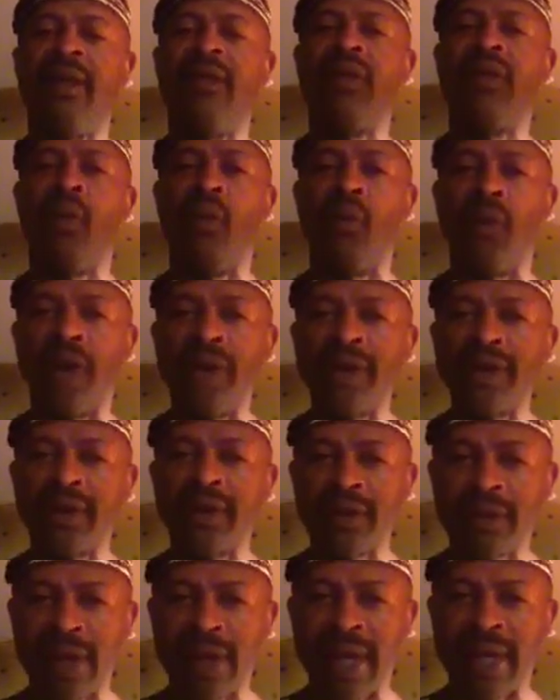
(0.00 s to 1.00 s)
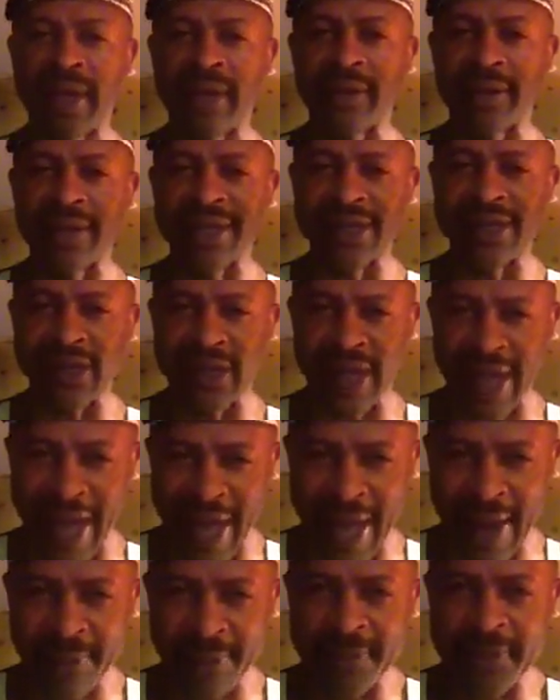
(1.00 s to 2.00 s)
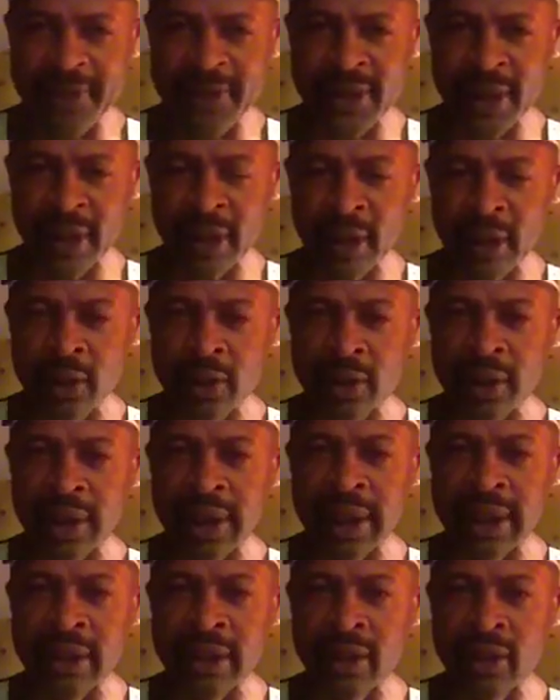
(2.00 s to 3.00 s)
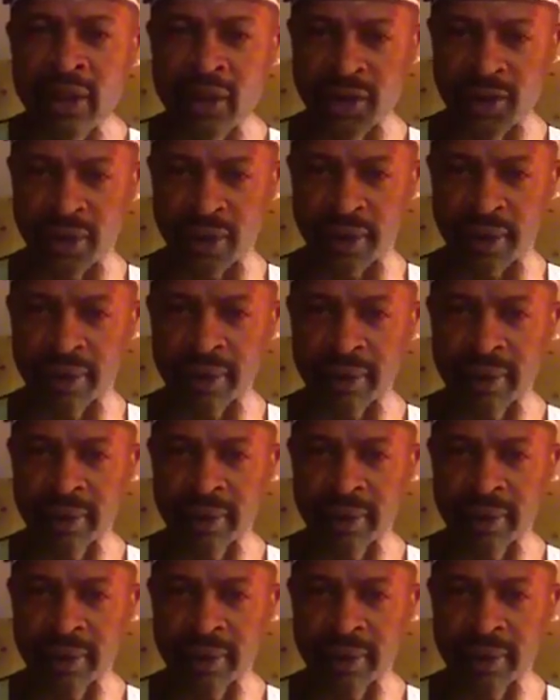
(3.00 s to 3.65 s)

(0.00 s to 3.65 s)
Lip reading: the one creator is absolutely neutral